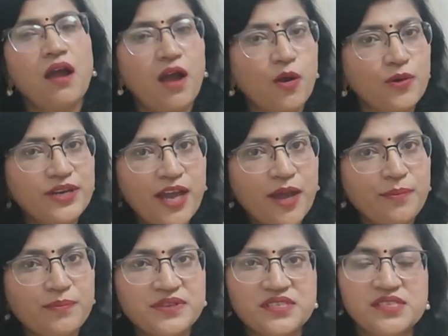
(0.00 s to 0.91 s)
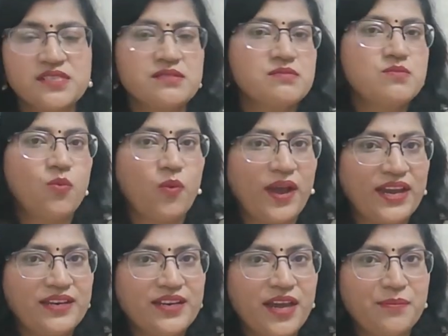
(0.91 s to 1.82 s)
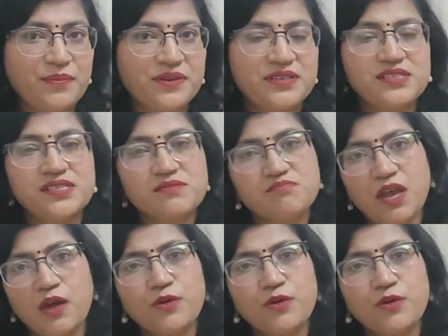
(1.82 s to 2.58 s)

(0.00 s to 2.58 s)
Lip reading: how it happens, why it happens,